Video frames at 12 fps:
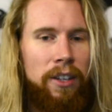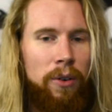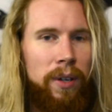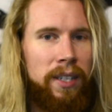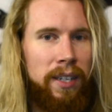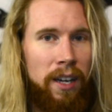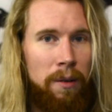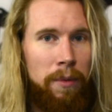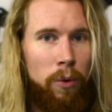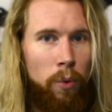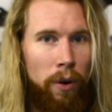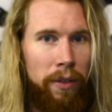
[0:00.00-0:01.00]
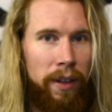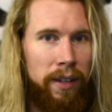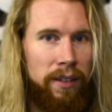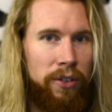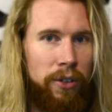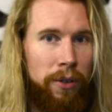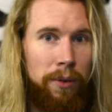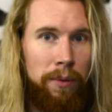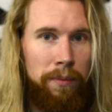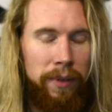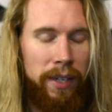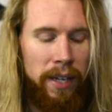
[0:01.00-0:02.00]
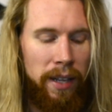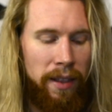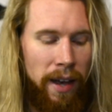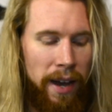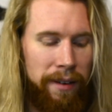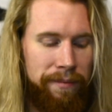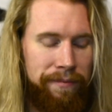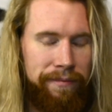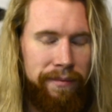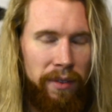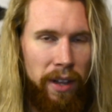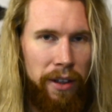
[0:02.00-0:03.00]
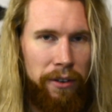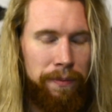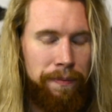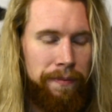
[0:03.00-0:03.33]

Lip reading: Is it going to be worth it to get that leather?